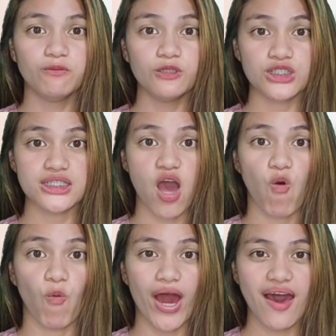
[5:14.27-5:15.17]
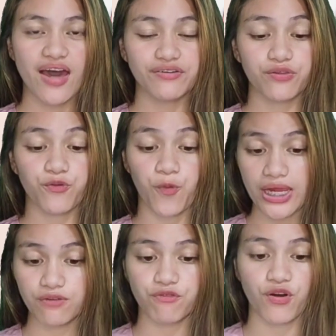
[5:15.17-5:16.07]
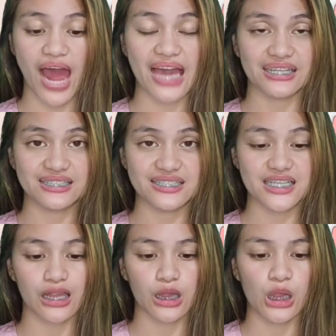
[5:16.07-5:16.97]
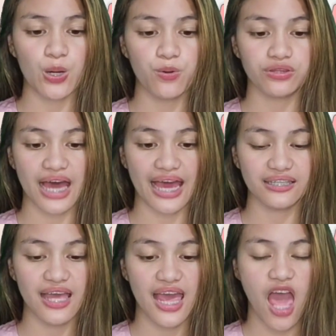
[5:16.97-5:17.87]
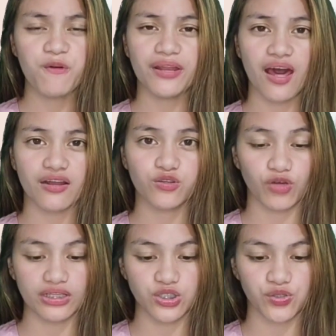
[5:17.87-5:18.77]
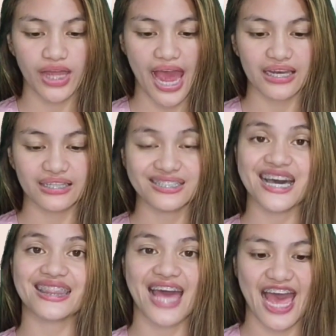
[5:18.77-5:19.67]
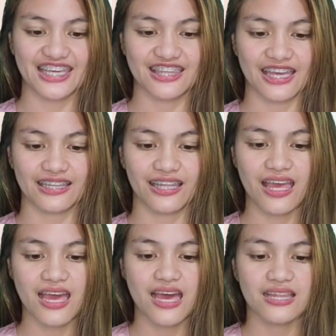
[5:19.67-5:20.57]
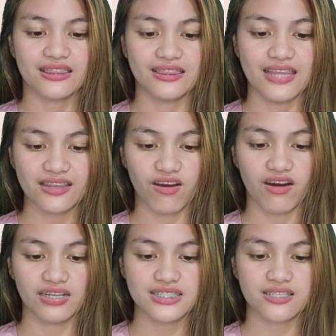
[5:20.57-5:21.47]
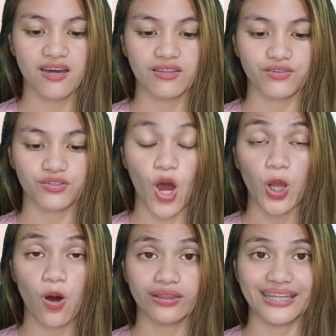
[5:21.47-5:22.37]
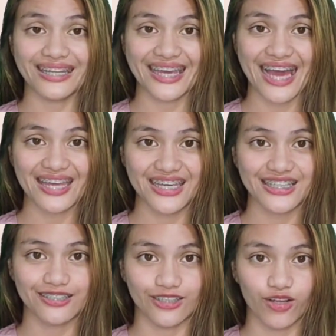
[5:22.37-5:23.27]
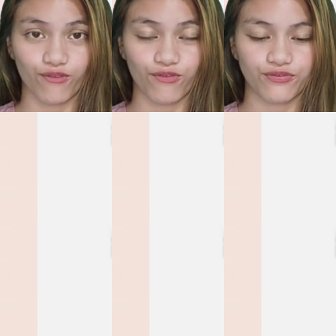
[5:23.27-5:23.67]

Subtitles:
Boasts 124 islands at low tide and 123 islands at high tide that are scattered along the Lingayen Gulf.